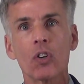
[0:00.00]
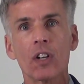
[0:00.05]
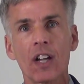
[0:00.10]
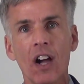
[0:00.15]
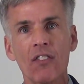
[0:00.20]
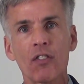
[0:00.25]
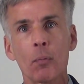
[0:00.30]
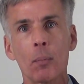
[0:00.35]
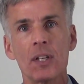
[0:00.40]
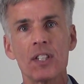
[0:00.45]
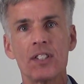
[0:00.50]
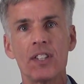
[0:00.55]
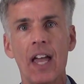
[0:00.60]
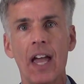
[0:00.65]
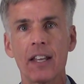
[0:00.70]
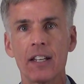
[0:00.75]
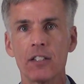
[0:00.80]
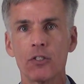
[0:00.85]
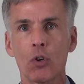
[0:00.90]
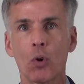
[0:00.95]
government
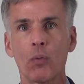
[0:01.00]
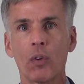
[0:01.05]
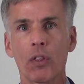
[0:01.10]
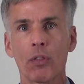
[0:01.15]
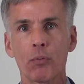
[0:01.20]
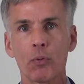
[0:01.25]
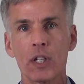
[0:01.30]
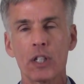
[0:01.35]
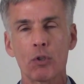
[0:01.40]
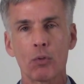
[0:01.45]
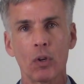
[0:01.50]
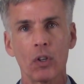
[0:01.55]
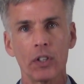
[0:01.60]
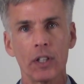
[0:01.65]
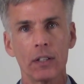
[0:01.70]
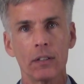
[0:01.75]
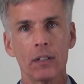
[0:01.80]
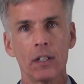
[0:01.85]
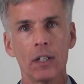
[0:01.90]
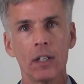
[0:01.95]
debt is over $3
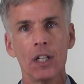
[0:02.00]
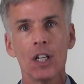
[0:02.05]
trillion.